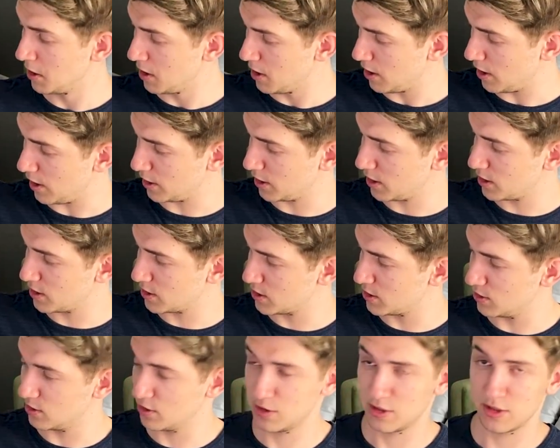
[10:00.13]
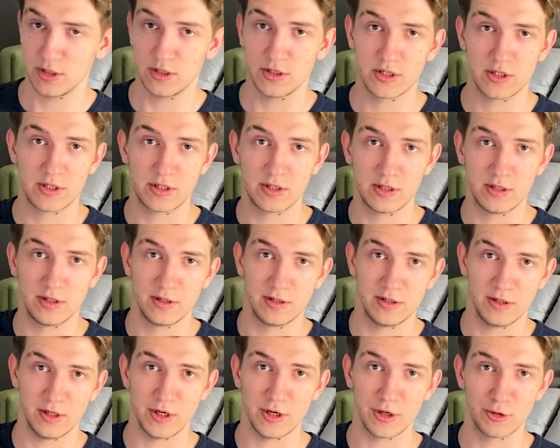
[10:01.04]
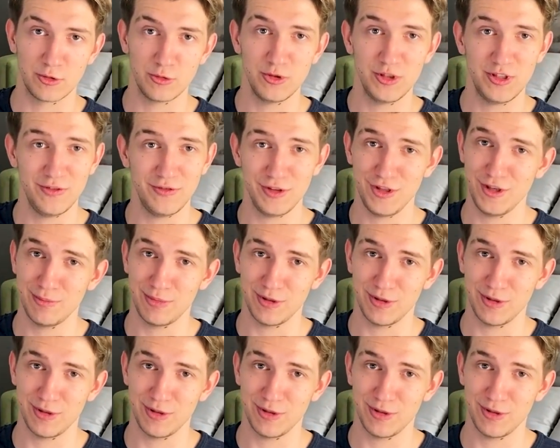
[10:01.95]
I guess this is a good DVD